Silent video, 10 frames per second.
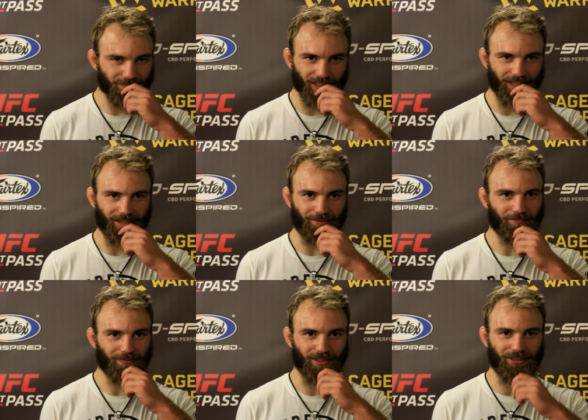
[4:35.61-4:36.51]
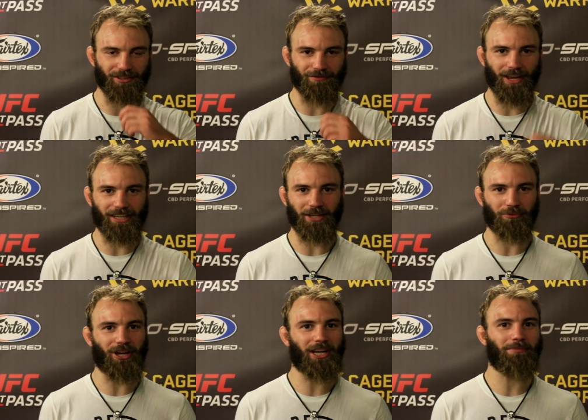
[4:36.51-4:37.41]
Yeah, the, the Viking
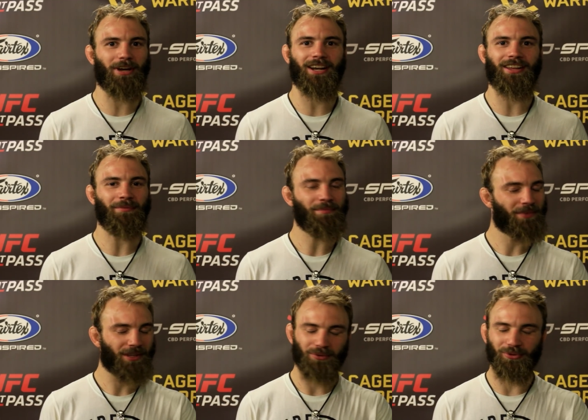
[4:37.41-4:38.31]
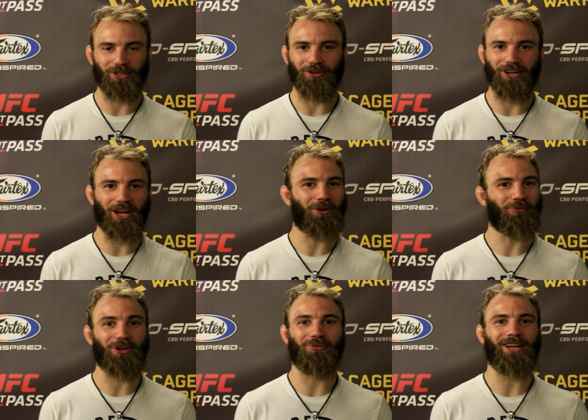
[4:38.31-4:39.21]
raiding party. We're going out and
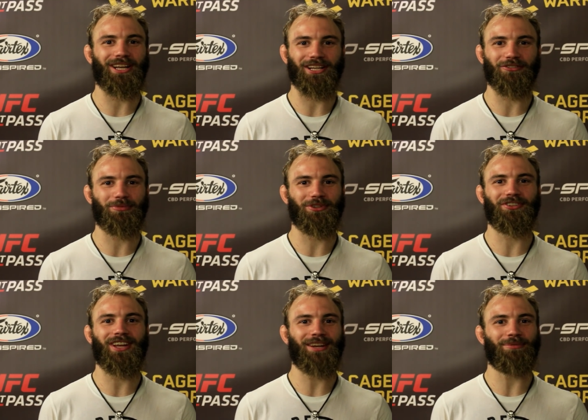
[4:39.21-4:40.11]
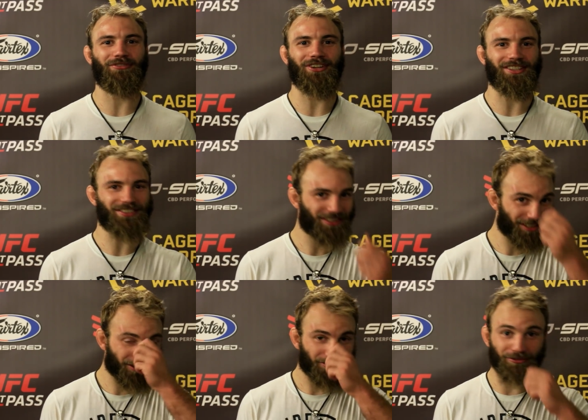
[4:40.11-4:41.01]
we're raiding Liverpool tonight, my friends.
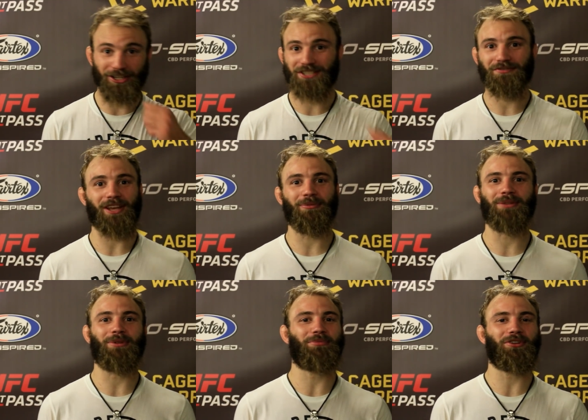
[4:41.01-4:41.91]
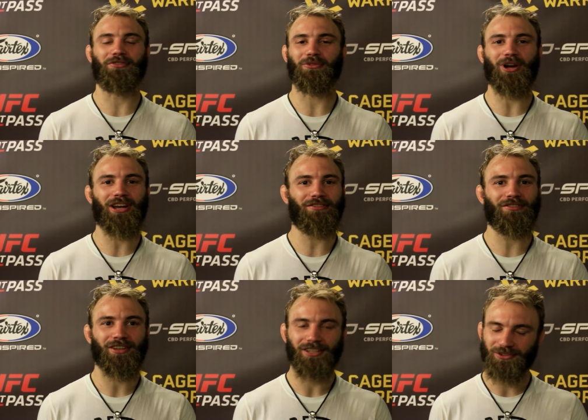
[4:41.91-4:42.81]
Friends, family, my beautiful
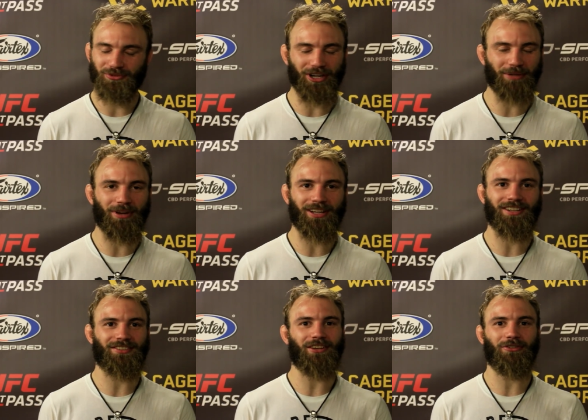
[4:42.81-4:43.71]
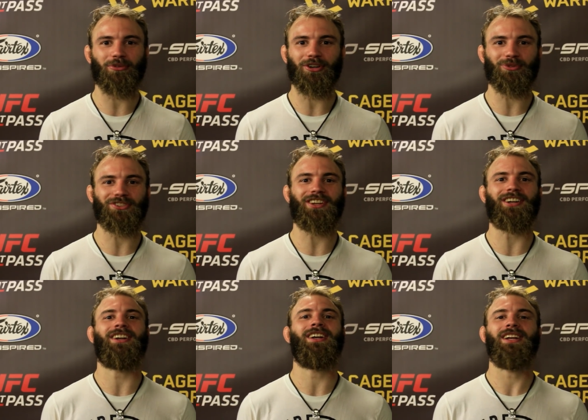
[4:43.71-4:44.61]
wife, training partners, everyone was
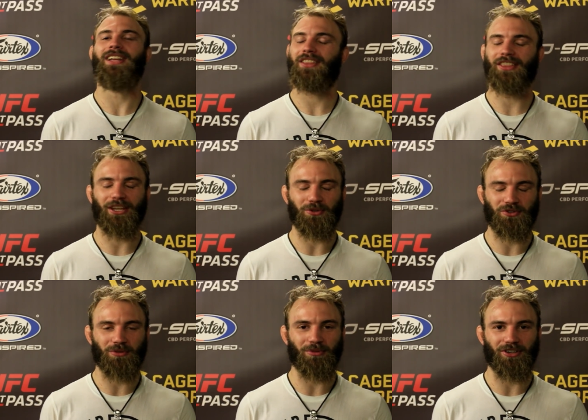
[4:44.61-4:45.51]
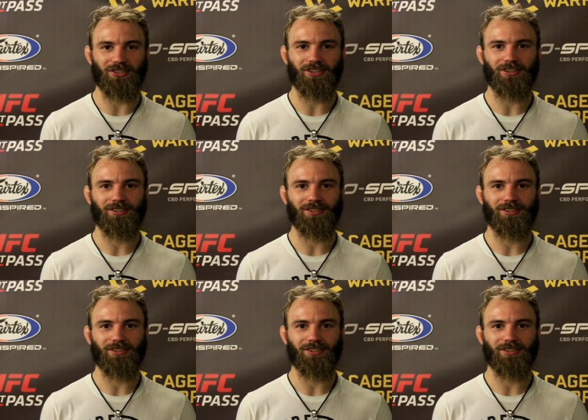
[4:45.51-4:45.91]
there. Thank you so much.